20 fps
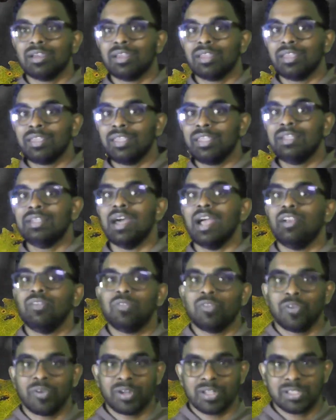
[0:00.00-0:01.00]
He died
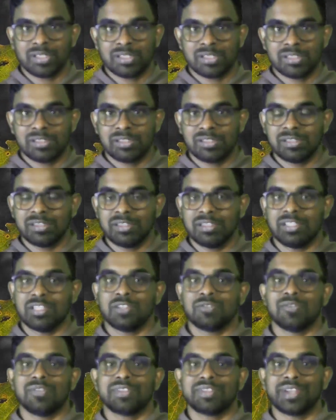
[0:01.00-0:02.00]
for us.
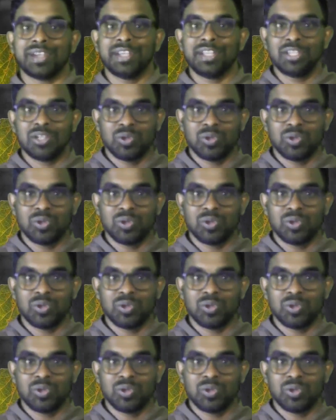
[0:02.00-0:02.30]
Jesus was ready